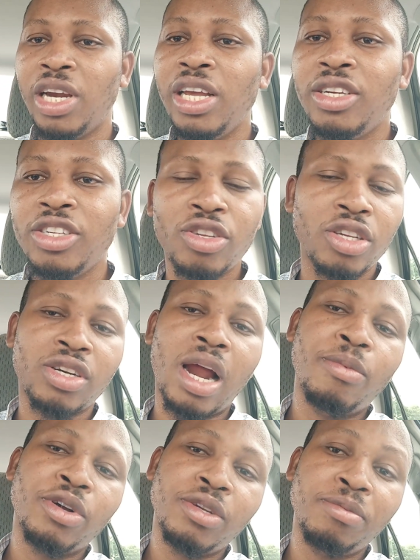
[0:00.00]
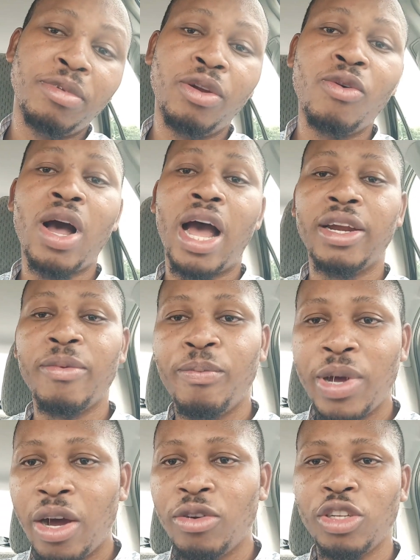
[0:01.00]
Click the subscribe button below and the
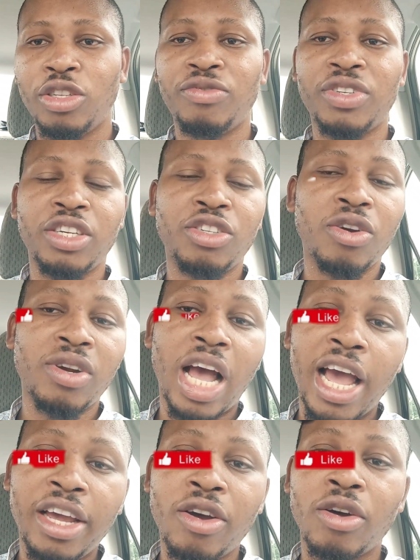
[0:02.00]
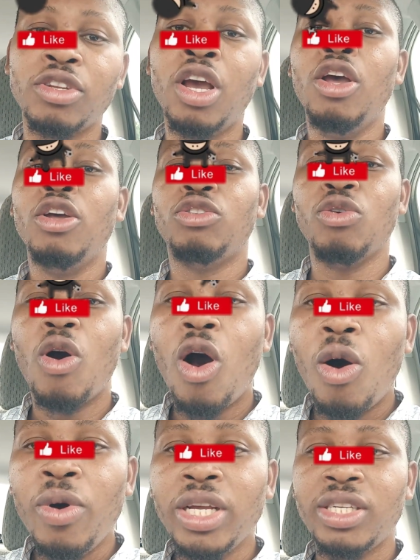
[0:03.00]
bell notification icon to
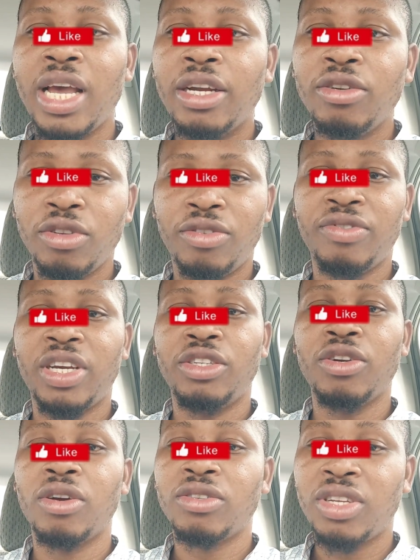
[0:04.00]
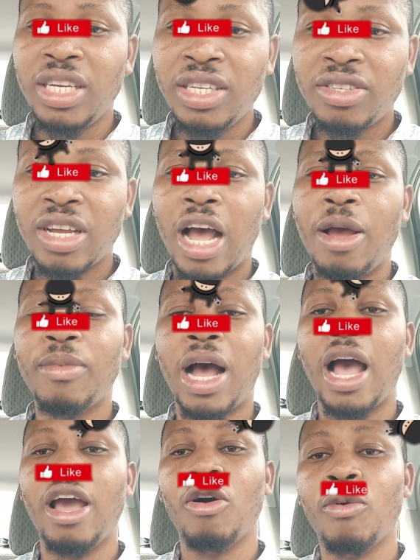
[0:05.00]
always get notifications each time
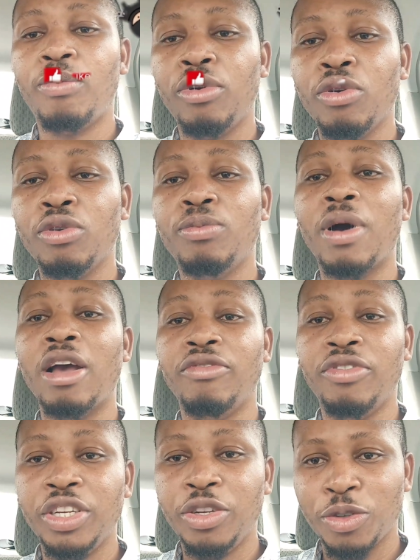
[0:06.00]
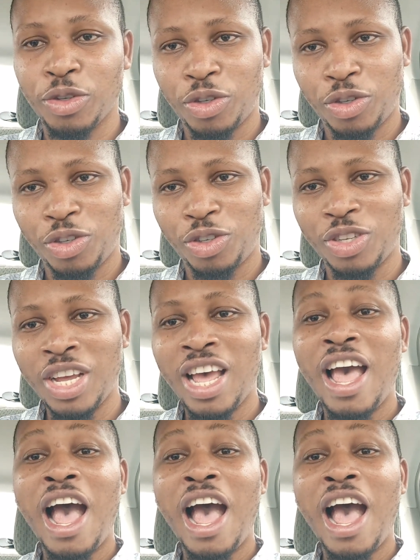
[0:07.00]
I upload my videos.